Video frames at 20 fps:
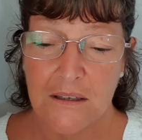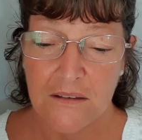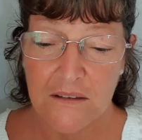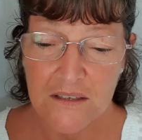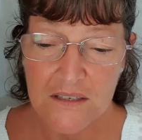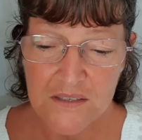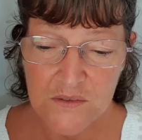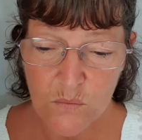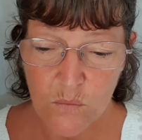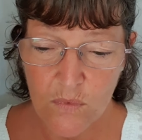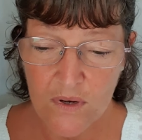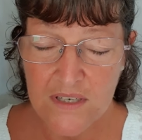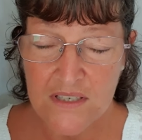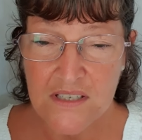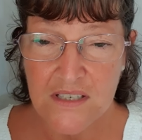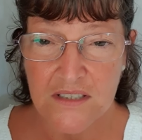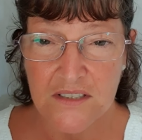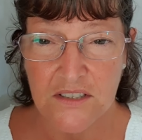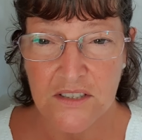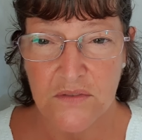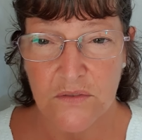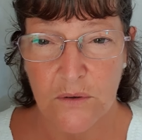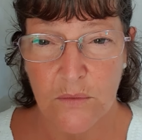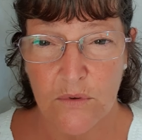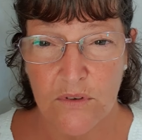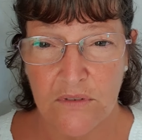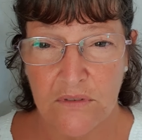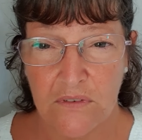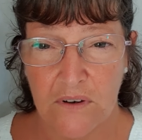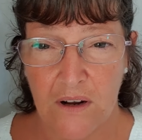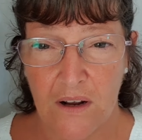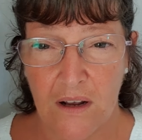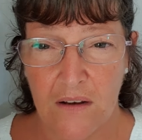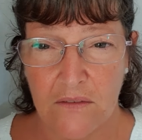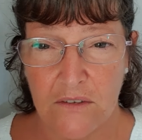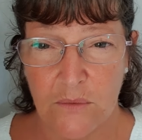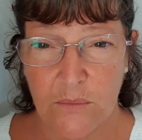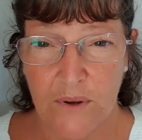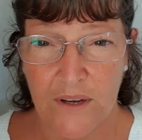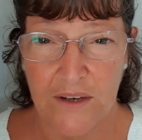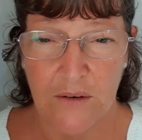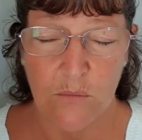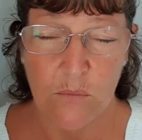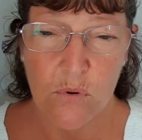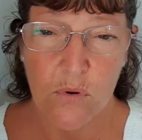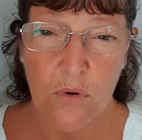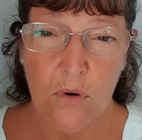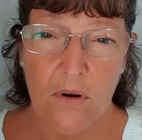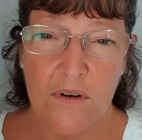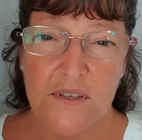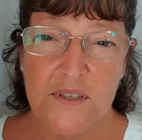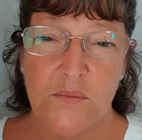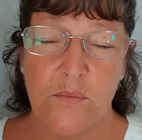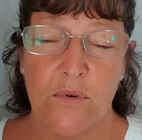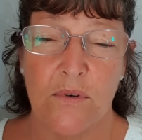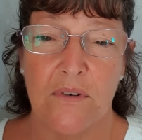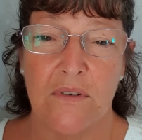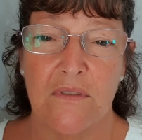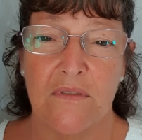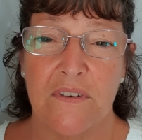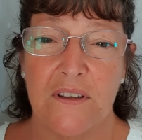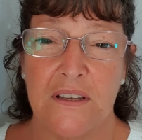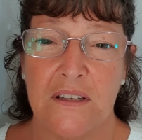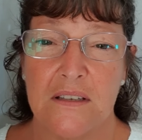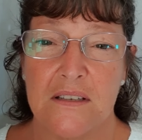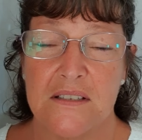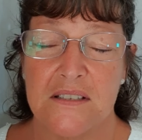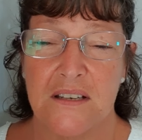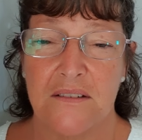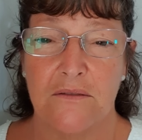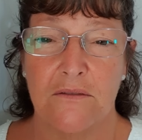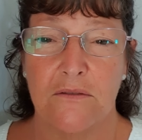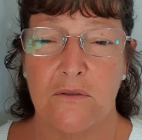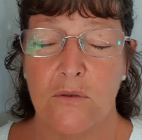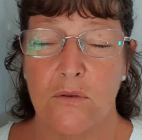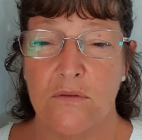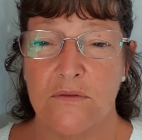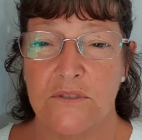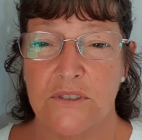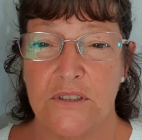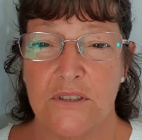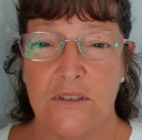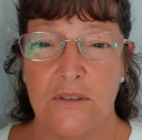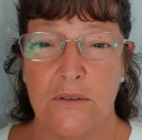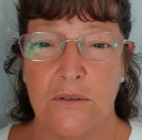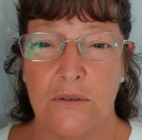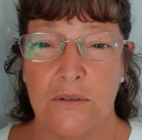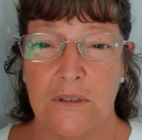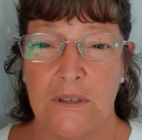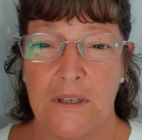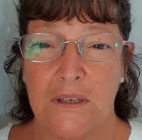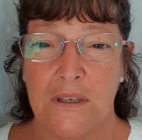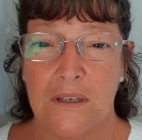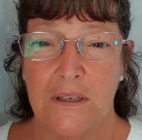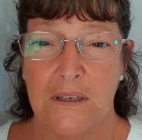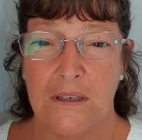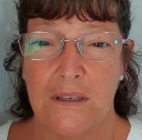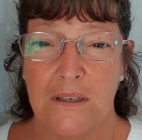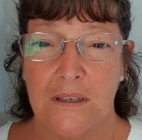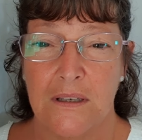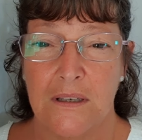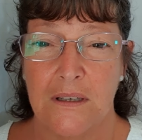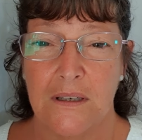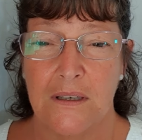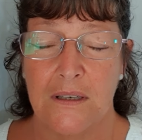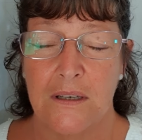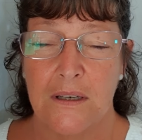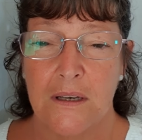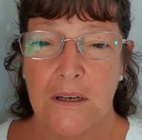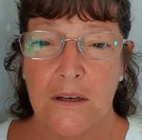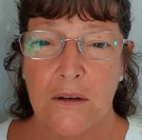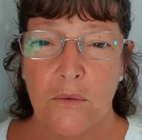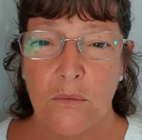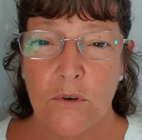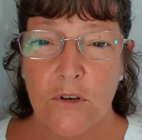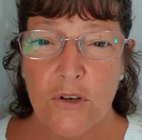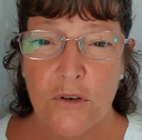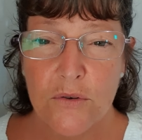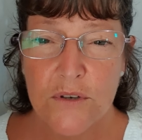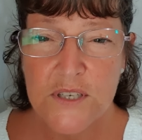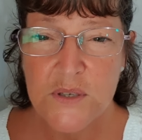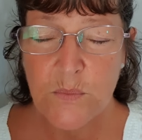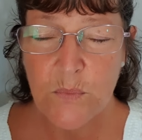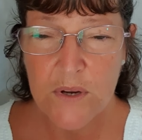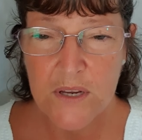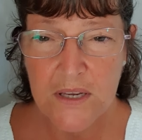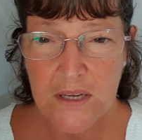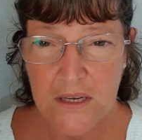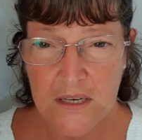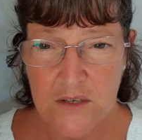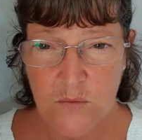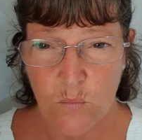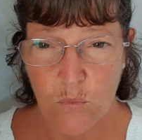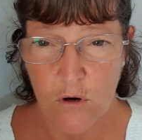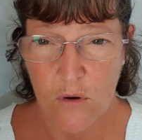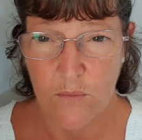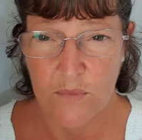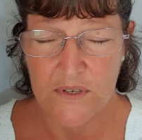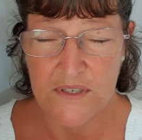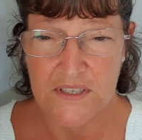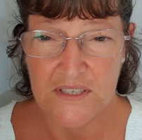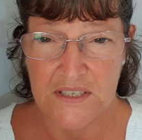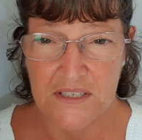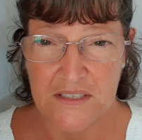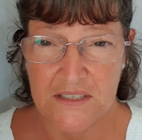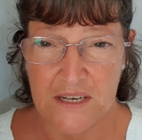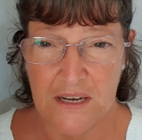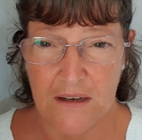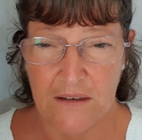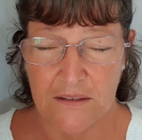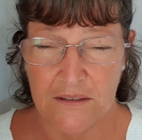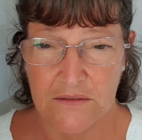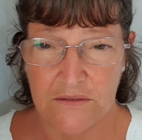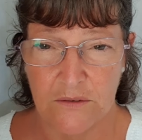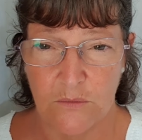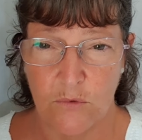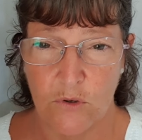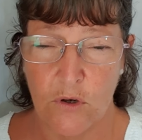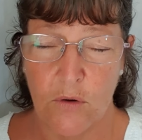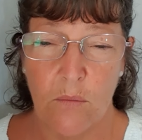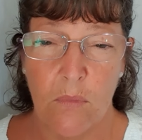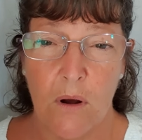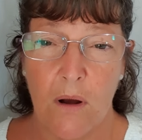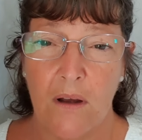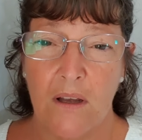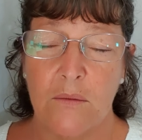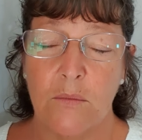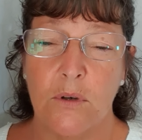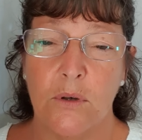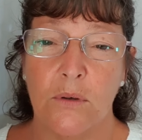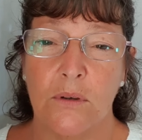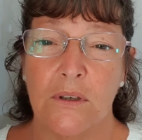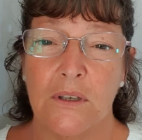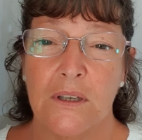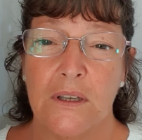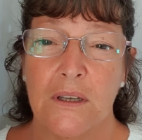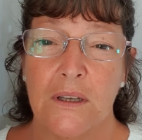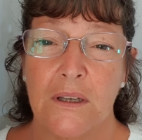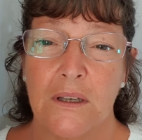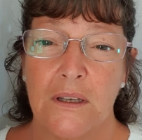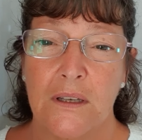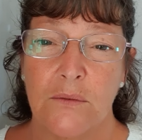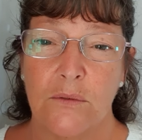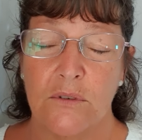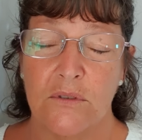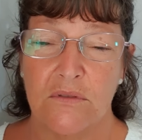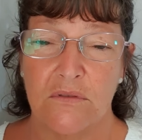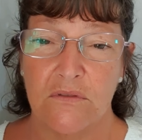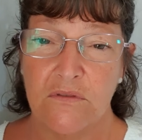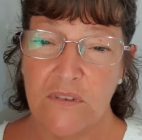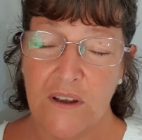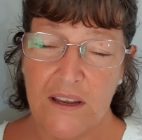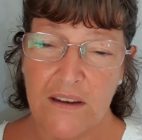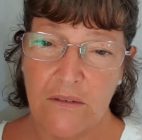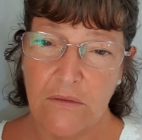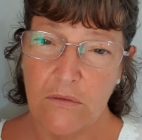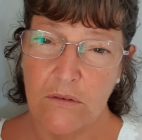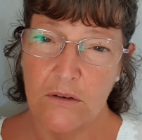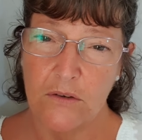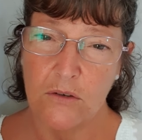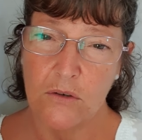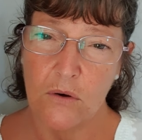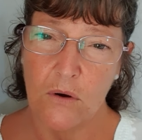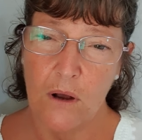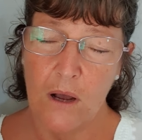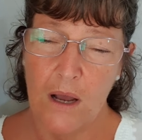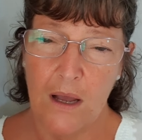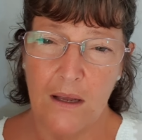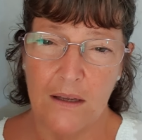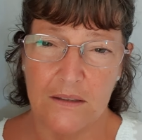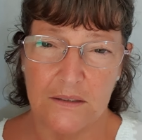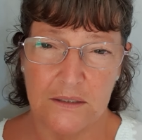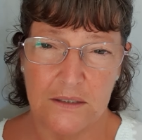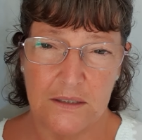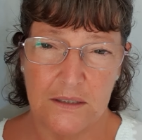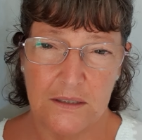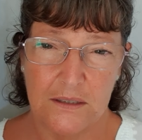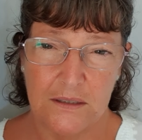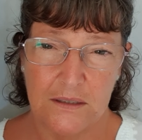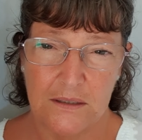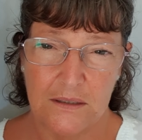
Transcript: This message is from the Father. May it prosper in the thing it sent forth to do. When you speak his promises out from your Bible with faith in your heart,